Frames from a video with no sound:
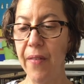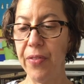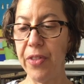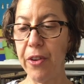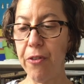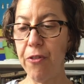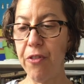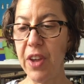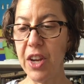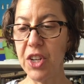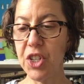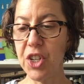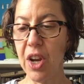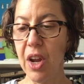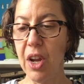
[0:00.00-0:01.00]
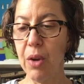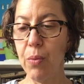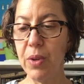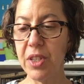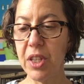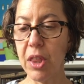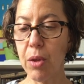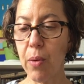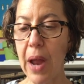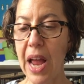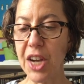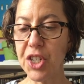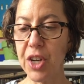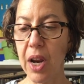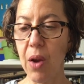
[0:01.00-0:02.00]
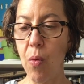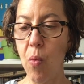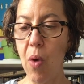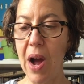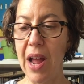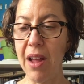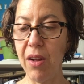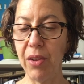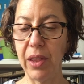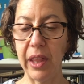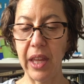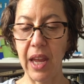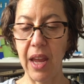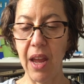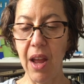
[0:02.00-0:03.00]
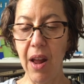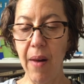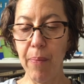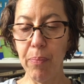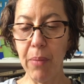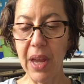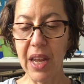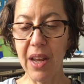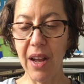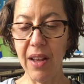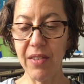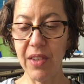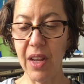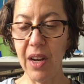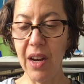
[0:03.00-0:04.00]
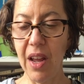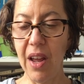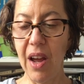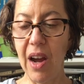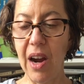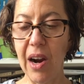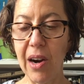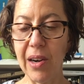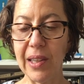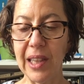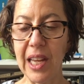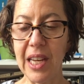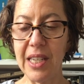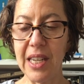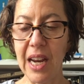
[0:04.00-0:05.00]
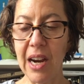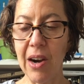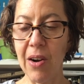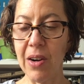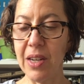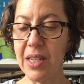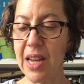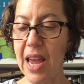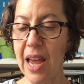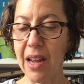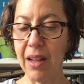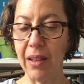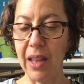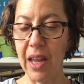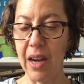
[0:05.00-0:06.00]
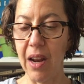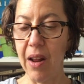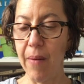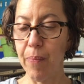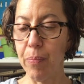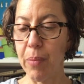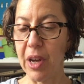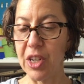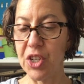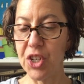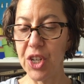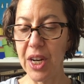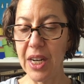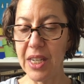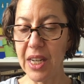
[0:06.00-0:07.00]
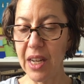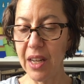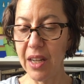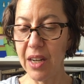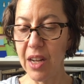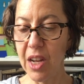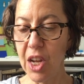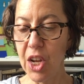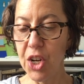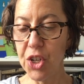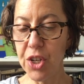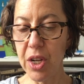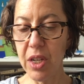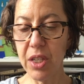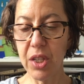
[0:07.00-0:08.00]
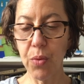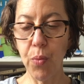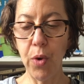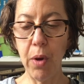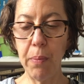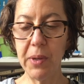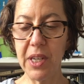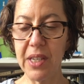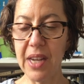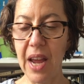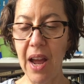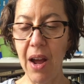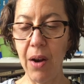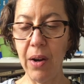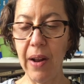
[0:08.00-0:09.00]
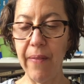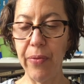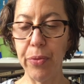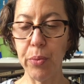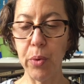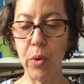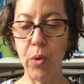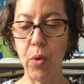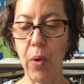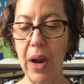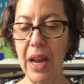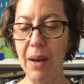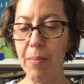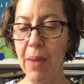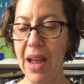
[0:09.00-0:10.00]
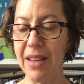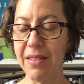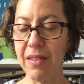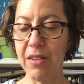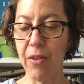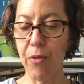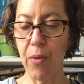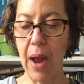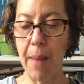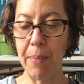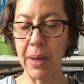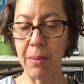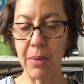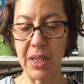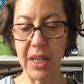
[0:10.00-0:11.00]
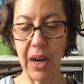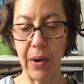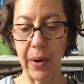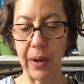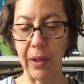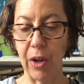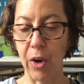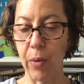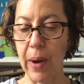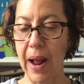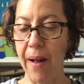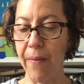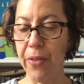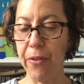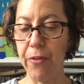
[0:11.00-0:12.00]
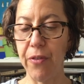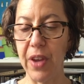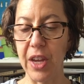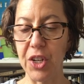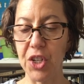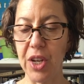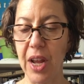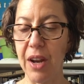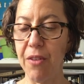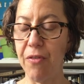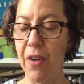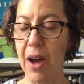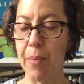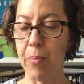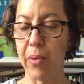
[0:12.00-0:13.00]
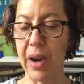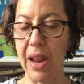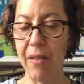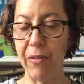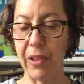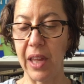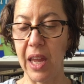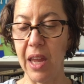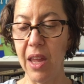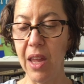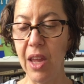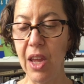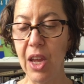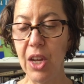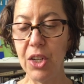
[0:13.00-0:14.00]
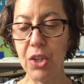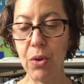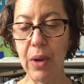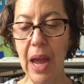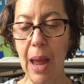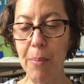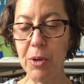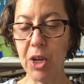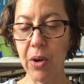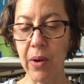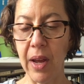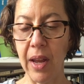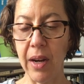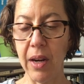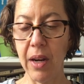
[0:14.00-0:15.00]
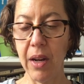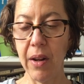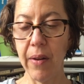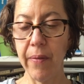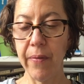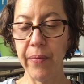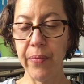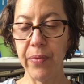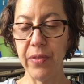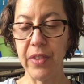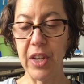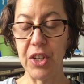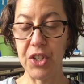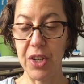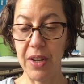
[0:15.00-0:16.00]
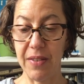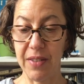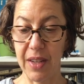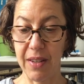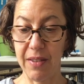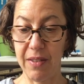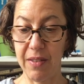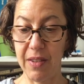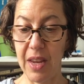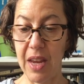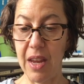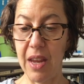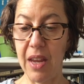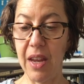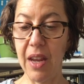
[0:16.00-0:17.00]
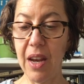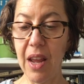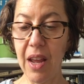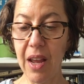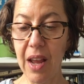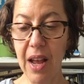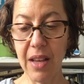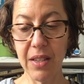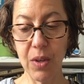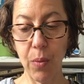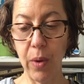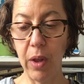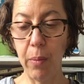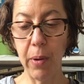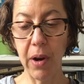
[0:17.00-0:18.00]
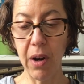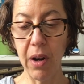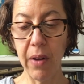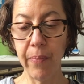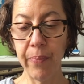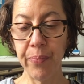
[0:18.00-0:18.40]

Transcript: The fish was thrashing wildly. My cousin hardly dared tackle it, but she did. She swooped down and threw great masses of wrapping material around the fish and fought bravely to capture it. Did she succeed? Asked Wilbur.